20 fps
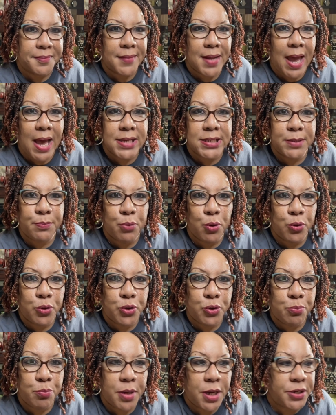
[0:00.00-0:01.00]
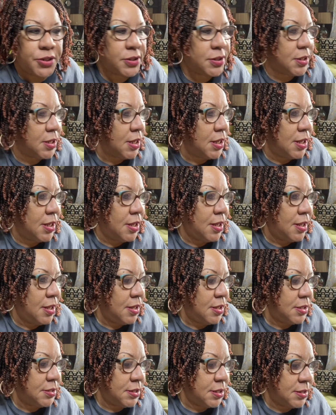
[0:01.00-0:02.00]
I spoke too much.
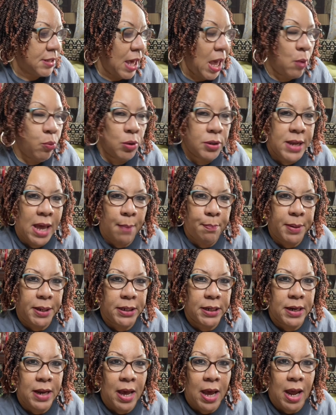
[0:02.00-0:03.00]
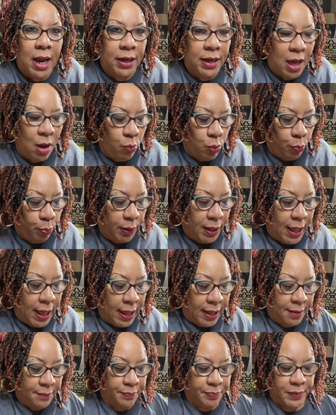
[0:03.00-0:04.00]
He says, I will not be denied, I will play.